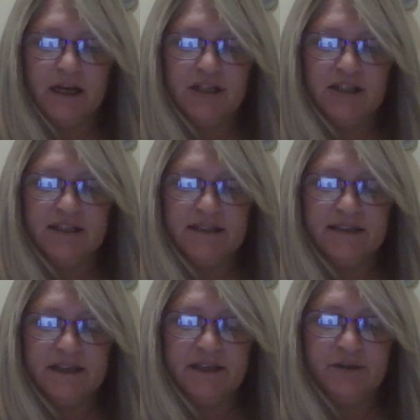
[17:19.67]
She's
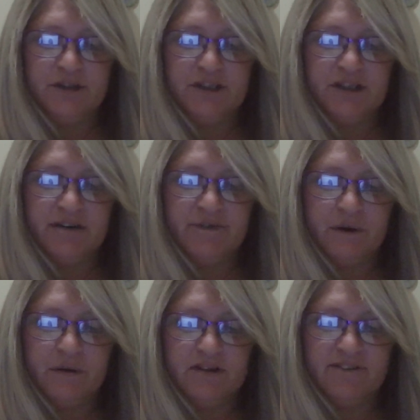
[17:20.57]
continued to share
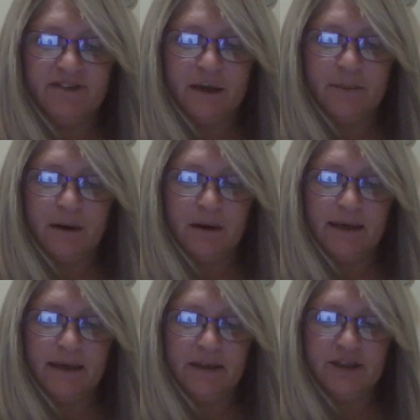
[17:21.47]
photos of him
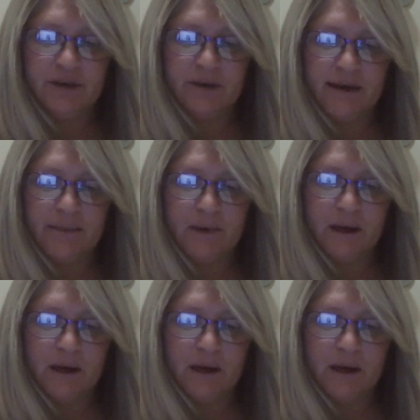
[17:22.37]
on Instagram,